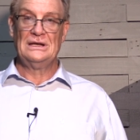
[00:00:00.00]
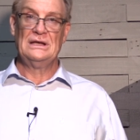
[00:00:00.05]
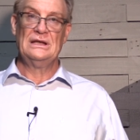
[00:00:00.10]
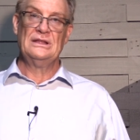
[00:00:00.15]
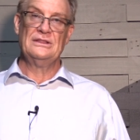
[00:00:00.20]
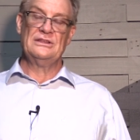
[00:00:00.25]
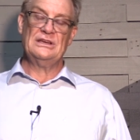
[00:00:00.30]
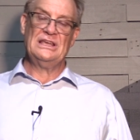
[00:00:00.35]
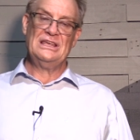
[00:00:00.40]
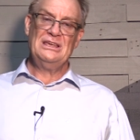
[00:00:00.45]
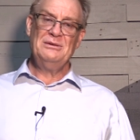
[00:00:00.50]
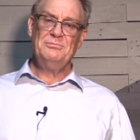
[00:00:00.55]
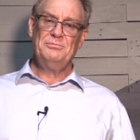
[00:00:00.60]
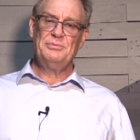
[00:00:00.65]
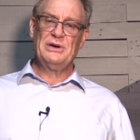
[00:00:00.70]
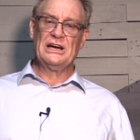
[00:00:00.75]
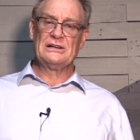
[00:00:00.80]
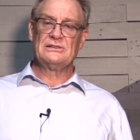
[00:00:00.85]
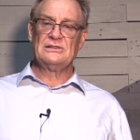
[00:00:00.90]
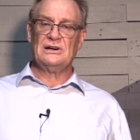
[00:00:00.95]
the
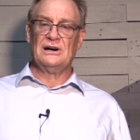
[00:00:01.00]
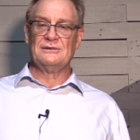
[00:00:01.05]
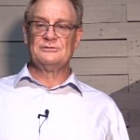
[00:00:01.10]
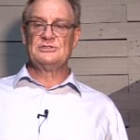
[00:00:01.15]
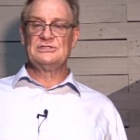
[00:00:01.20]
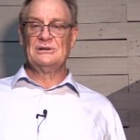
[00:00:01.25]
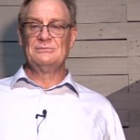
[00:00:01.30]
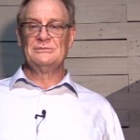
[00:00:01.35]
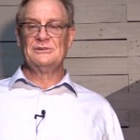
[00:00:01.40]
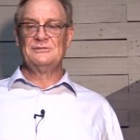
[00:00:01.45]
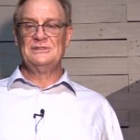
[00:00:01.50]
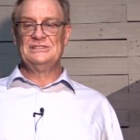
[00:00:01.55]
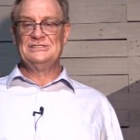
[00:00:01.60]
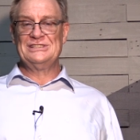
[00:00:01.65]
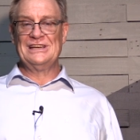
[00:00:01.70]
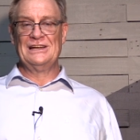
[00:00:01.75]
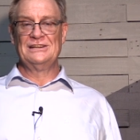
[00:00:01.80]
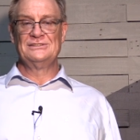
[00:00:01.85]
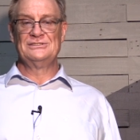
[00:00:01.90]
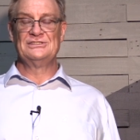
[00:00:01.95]
impact of some of the
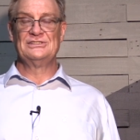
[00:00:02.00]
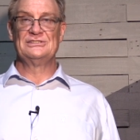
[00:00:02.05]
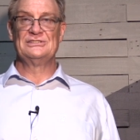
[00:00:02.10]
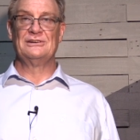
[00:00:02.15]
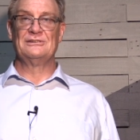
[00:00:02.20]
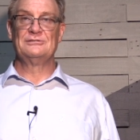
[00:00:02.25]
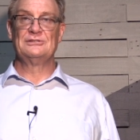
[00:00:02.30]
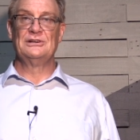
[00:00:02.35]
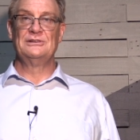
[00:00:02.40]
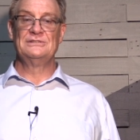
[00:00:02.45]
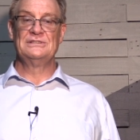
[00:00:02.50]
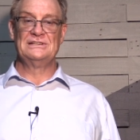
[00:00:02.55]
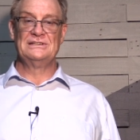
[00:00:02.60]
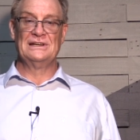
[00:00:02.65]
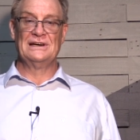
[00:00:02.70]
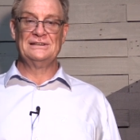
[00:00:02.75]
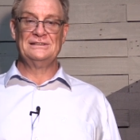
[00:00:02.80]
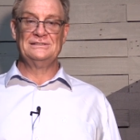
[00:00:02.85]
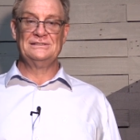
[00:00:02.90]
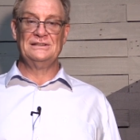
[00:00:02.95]
challenges of
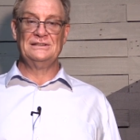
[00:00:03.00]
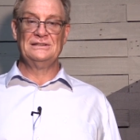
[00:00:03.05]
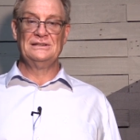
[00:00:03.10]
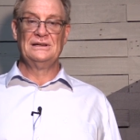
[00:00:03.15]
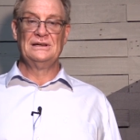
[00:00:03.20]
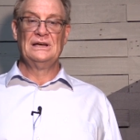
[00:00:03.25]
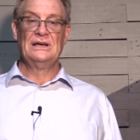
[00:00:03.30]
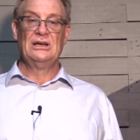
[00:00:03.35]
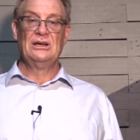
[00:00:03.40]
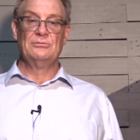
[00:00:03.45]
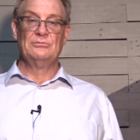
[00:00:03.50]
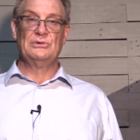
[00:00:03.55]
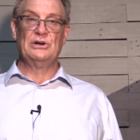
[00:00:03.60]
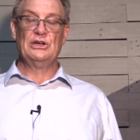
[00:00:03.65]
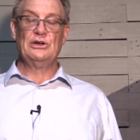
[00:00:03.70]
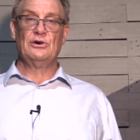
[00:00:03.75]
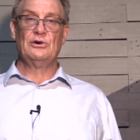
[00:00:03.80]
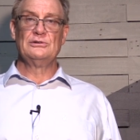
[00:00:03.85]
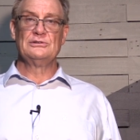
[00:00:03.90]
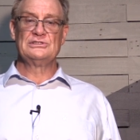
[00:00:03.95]
COVID-19 may
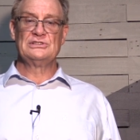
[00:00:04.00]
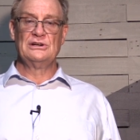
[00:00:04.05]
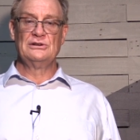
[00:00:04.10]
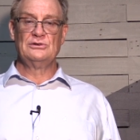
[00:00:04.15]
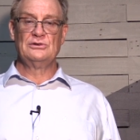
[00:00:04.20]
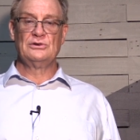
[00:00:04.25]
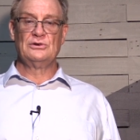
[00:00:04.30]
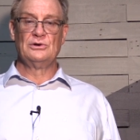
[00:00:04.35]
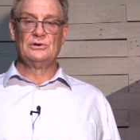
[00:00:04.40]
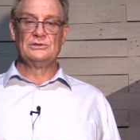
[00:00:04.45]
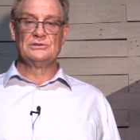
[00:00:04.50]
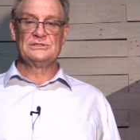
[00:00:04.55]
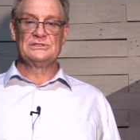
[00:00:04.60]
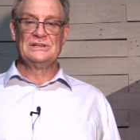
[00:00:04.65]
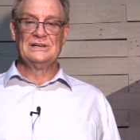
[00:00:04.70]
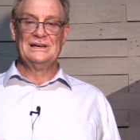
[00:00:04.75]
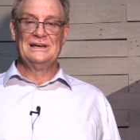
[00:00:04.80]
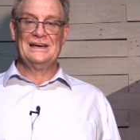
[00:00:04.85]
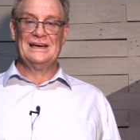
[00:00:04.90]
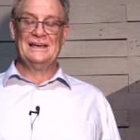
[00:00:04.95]
also cause
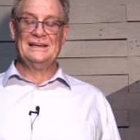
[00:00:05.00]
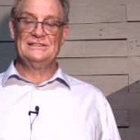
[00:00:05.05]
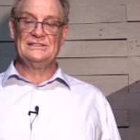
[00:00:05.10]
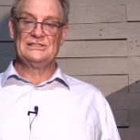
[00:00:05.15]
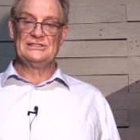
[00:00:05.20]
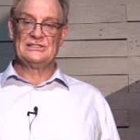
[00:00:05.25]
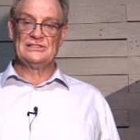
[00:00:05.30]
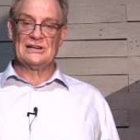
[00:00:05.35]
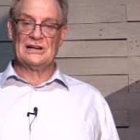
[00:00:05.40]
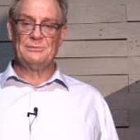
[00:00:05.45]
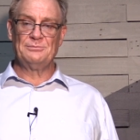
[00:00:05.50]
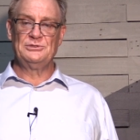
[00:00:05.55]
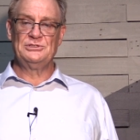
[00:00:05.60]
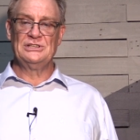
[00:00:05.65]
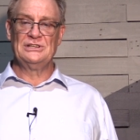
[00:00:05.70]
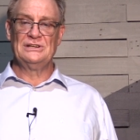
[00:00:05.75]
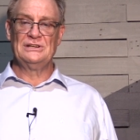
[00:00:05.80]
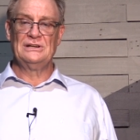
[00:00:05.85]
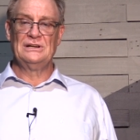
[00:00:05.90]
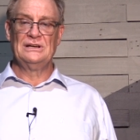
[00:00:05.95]
a
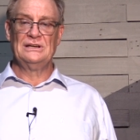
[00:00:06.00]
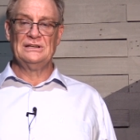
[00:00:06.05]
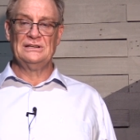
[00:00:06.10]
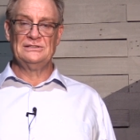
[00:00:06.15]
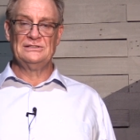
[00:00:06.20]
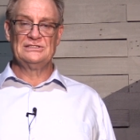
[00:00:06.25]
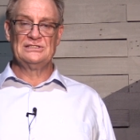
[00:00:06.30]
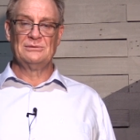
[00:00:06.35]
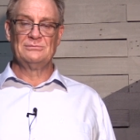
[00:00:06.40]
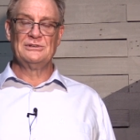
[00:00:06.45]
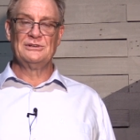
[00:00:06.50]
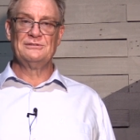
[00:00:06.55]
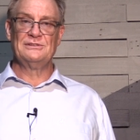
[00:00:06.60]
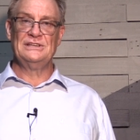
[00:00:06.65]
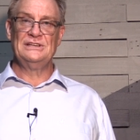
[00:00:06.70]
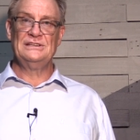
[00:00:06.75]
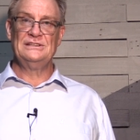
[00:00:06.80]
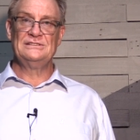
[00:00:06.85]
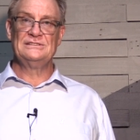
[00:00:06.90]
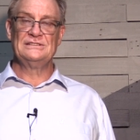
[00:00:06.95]
disruption in some of
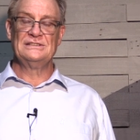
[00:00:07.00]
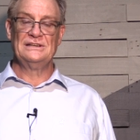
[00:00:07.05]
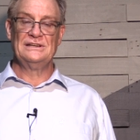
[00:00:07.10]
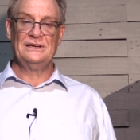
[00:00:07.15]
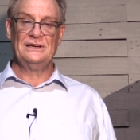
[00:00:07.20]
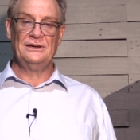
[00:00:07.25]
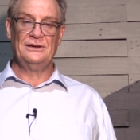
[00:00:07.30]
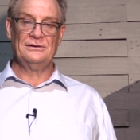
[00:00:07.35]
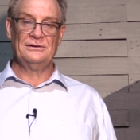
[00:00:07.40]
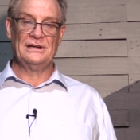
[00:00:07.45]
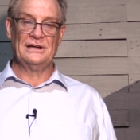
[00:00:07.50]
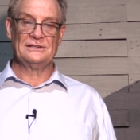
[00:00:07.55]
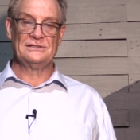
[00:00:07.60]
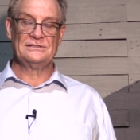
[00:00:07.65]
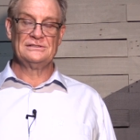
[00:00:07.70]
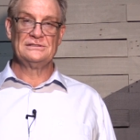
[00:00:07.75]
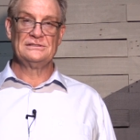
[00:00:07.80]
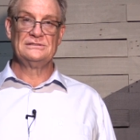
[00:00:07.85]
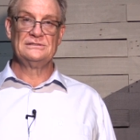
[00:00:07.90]
these areas.